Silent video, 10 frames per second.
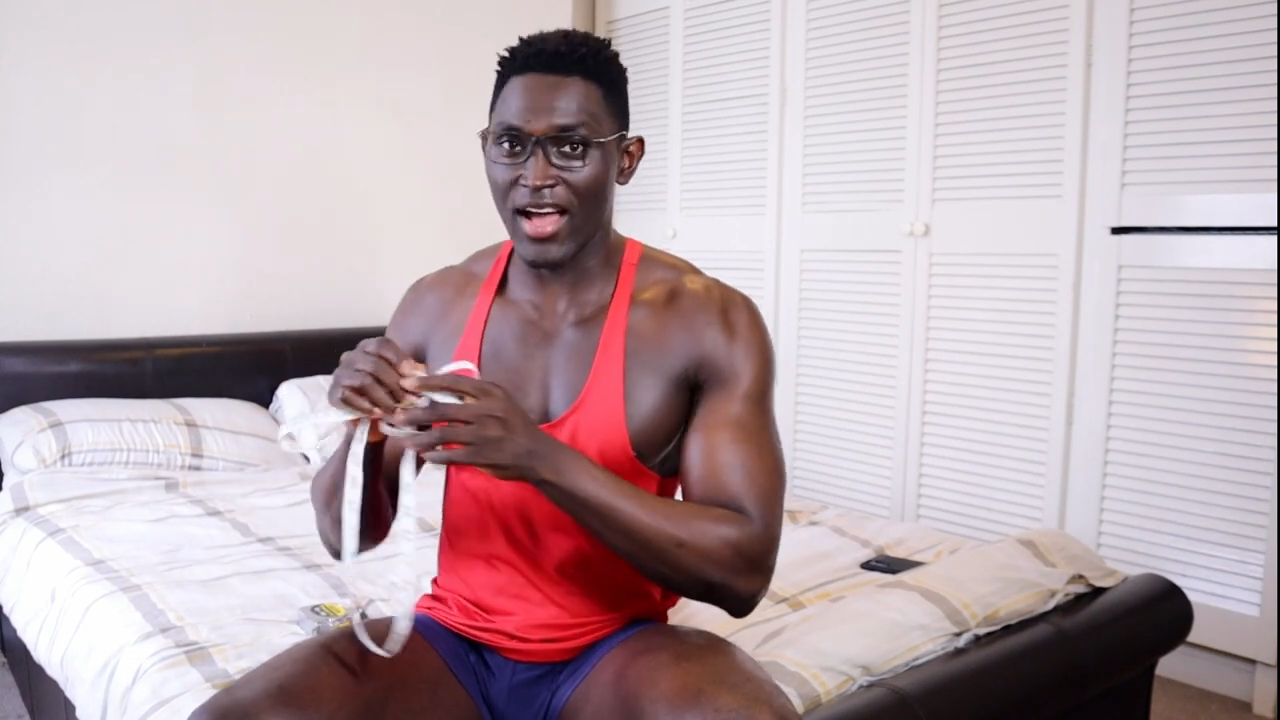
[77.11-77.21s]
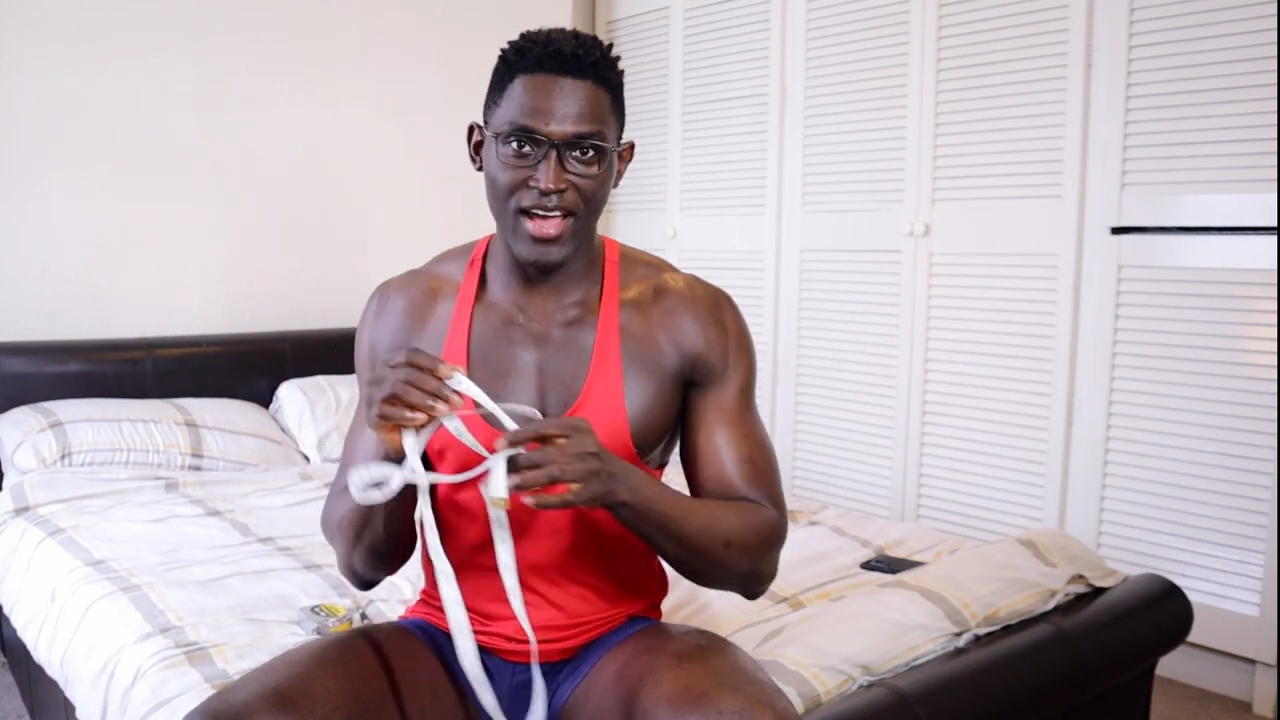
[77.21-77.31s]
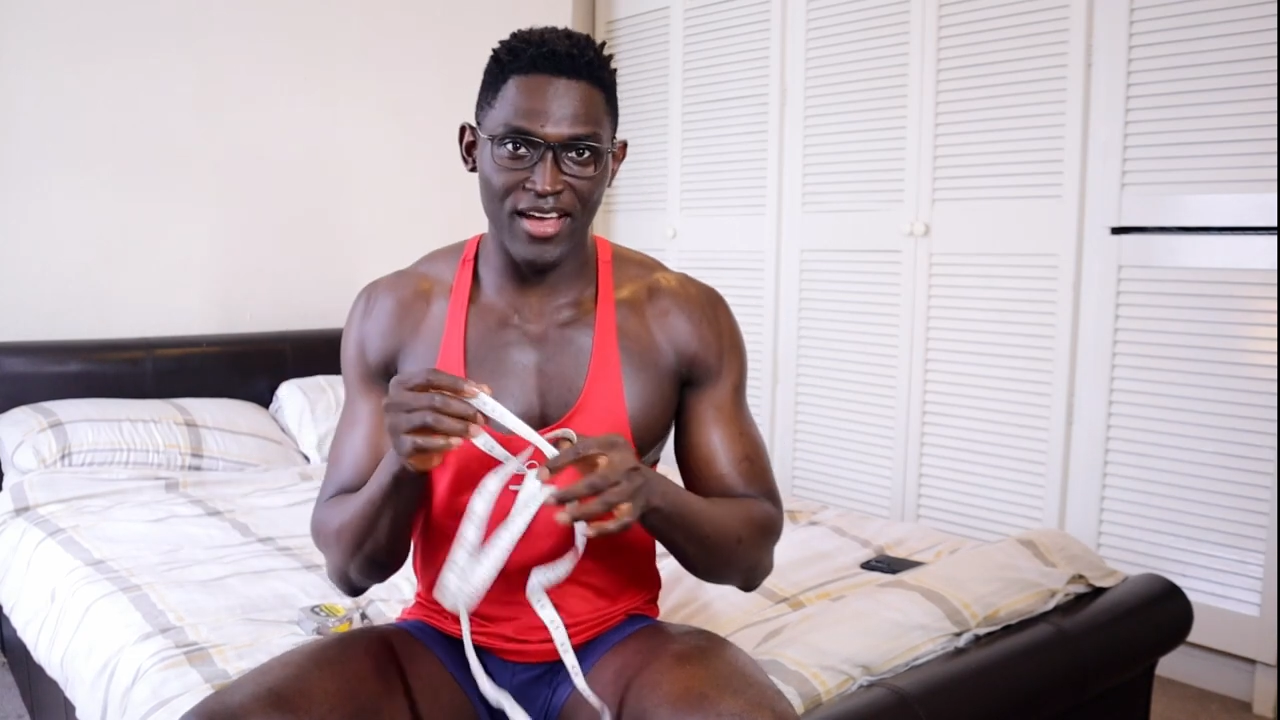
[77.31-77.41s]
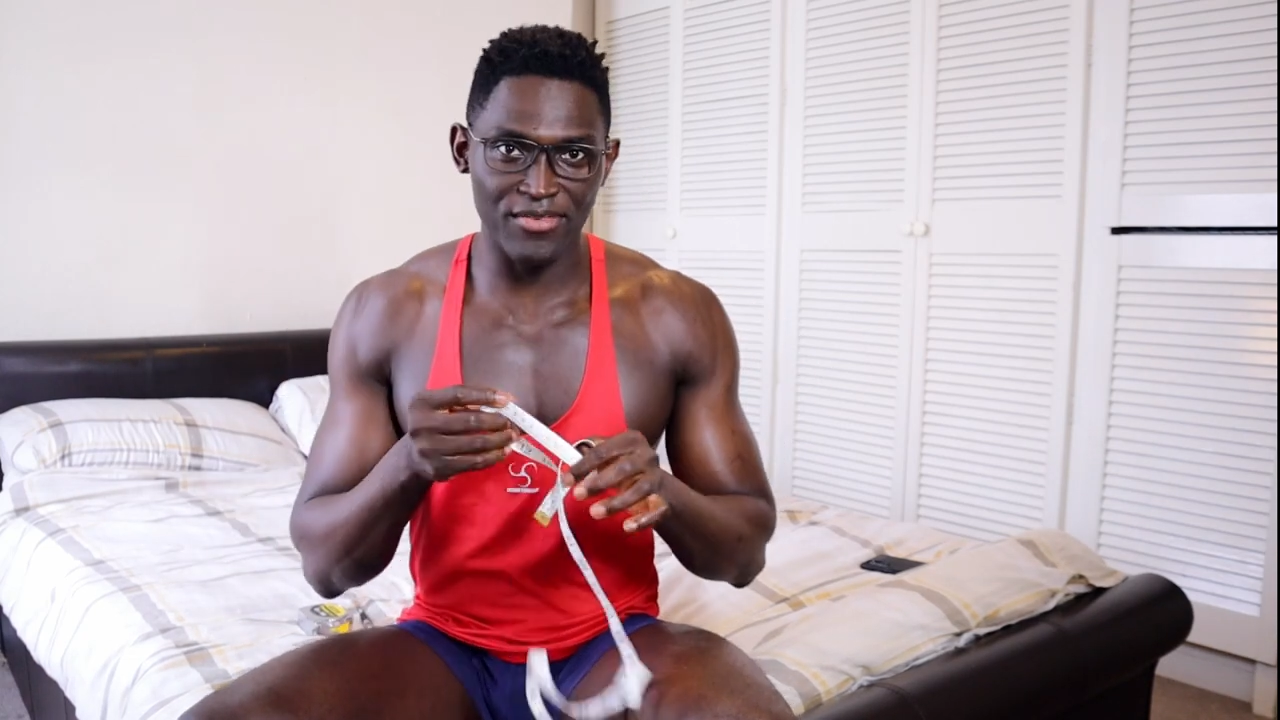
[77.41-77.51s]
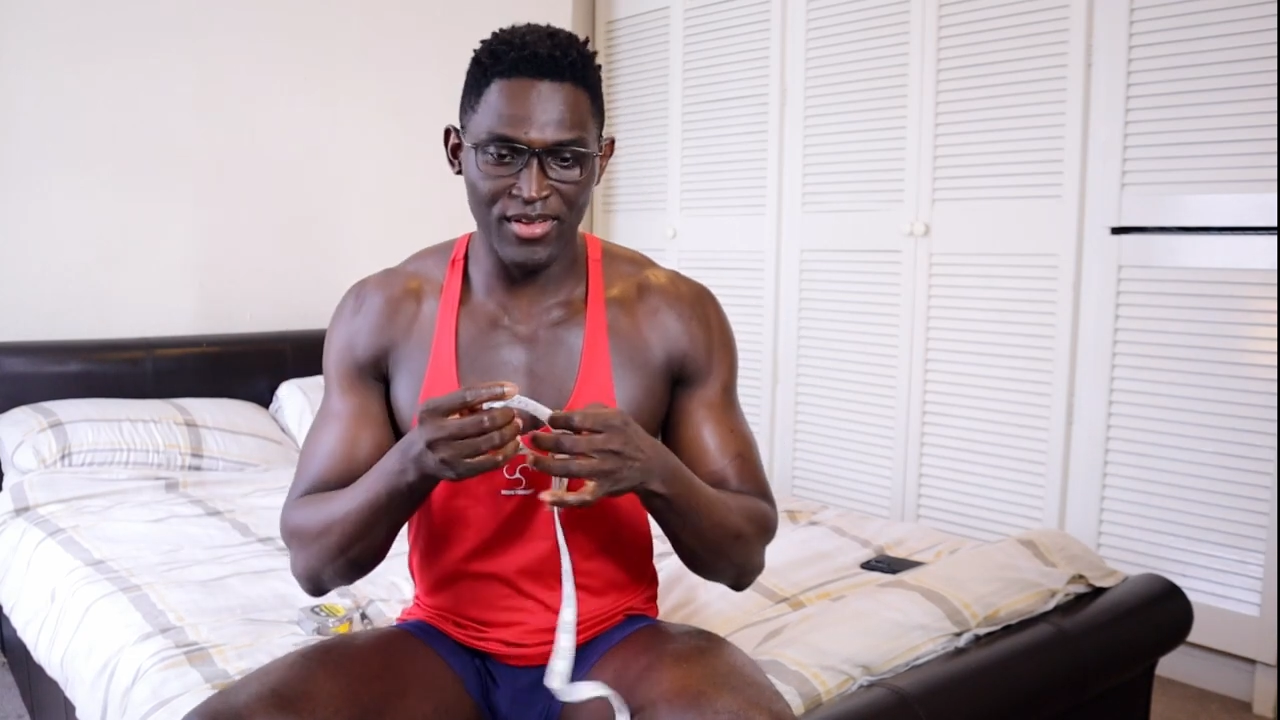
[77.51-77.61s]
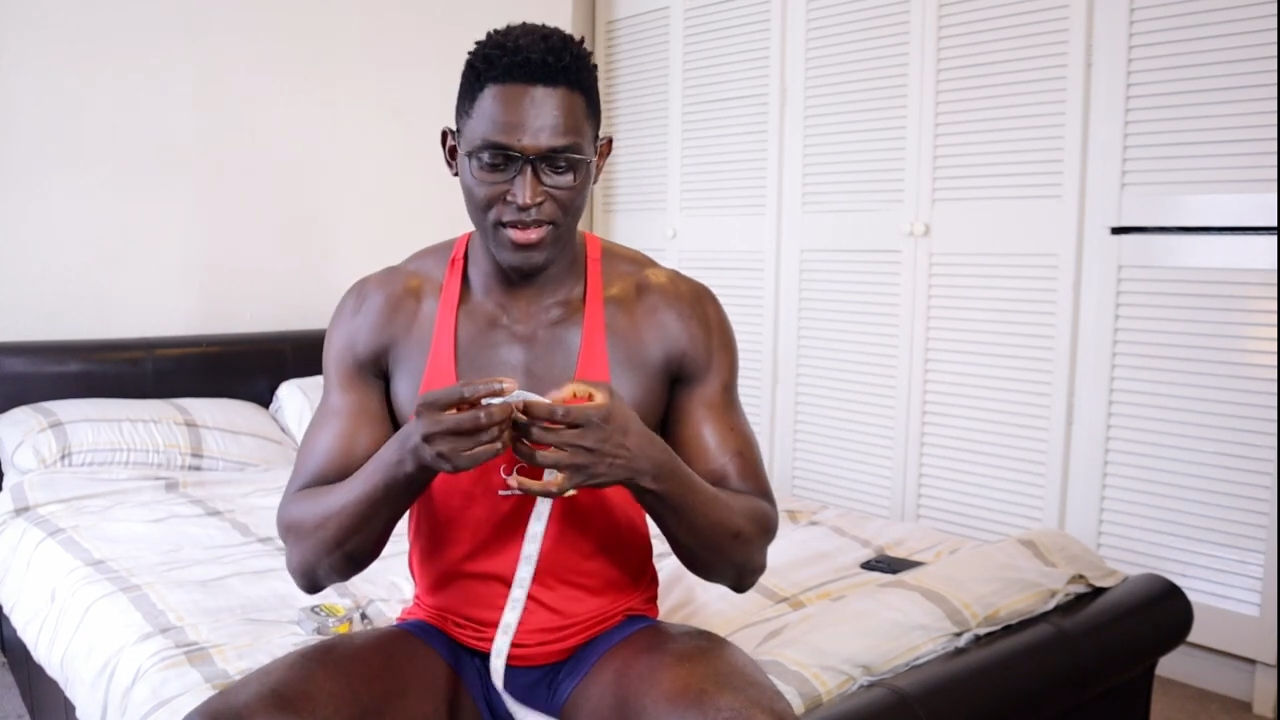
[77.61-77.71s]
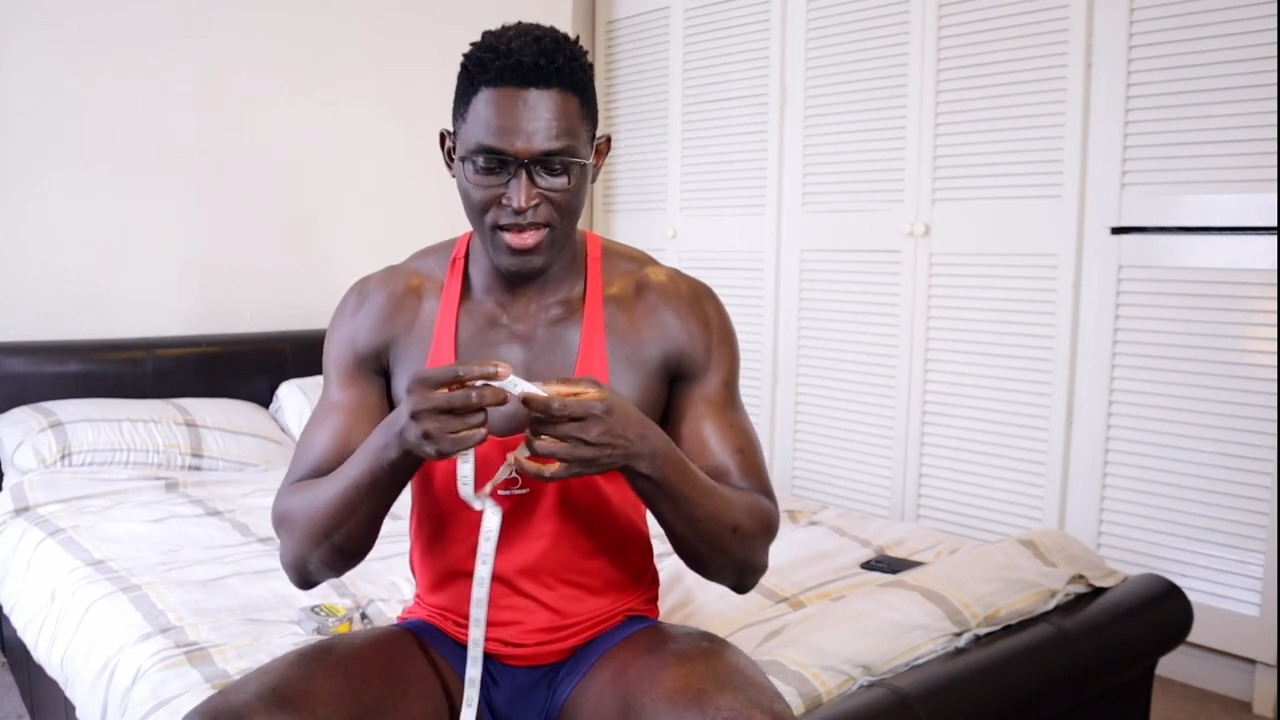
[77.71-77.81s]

have